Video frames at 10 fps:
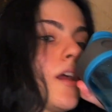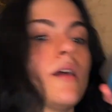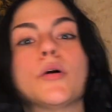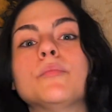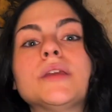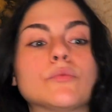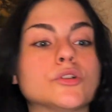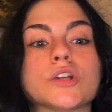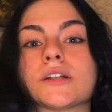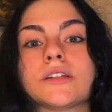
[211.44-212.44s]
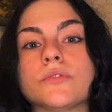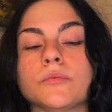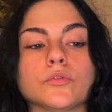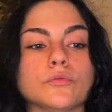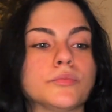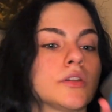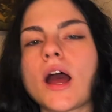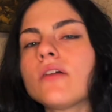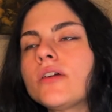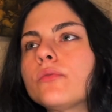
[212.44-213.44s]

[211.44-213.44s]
about being rejected from groups. Have I